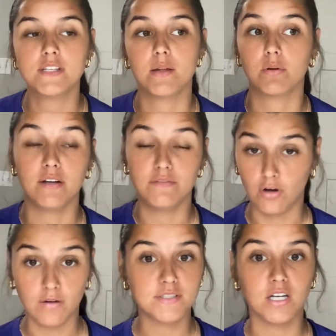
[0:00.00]
They were
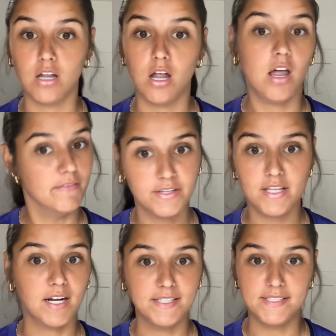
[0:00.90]
involved in everything
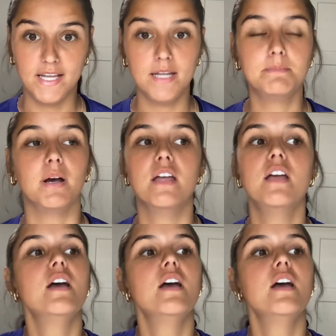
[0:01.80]
that I did, but